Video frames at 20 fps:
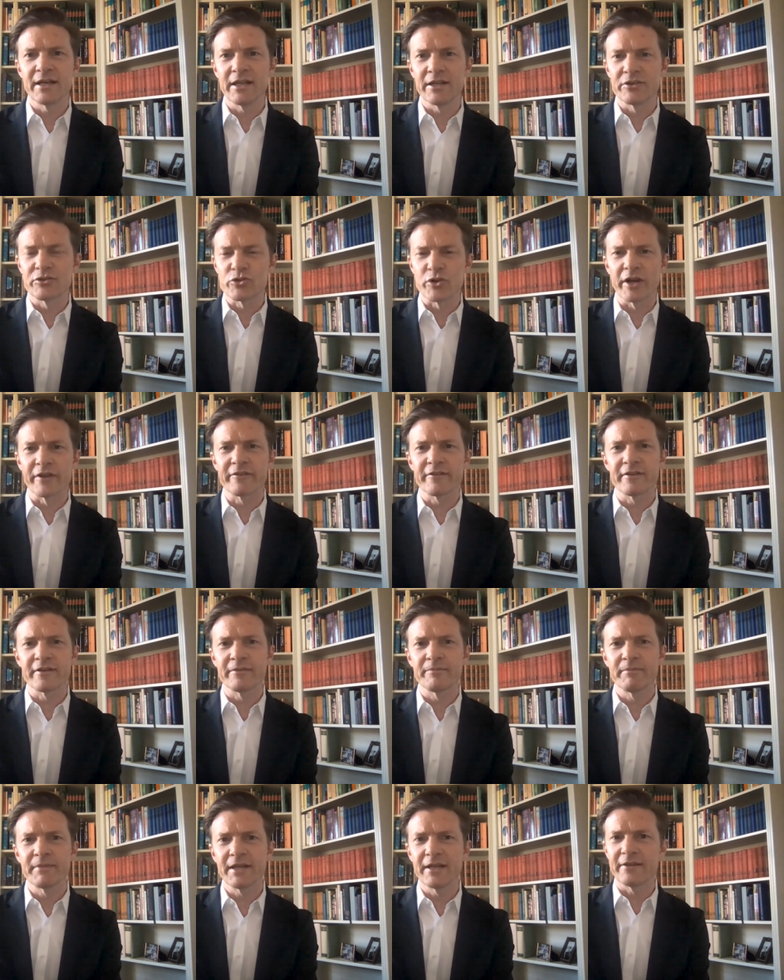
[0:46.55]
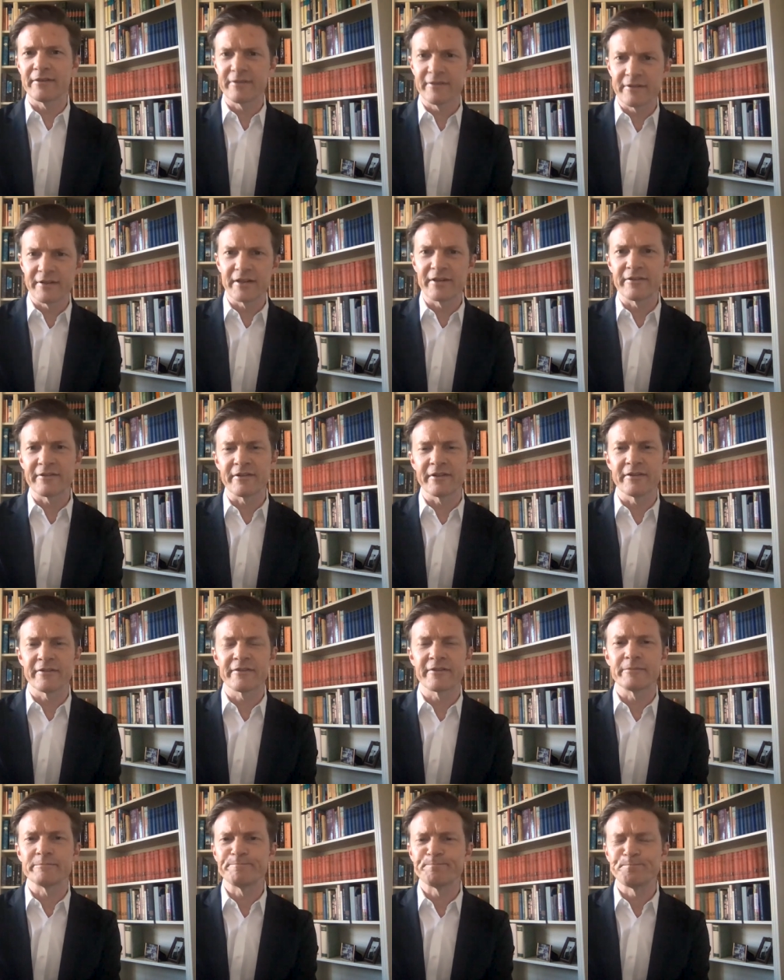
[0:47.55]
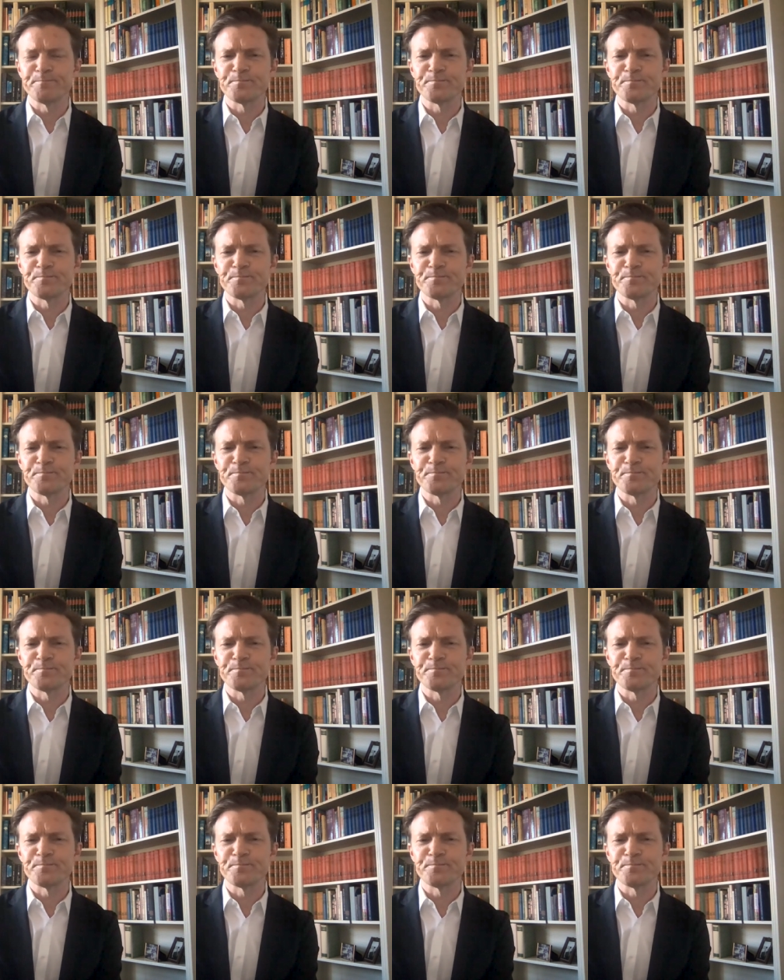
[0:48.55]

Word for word: and trust its citizens.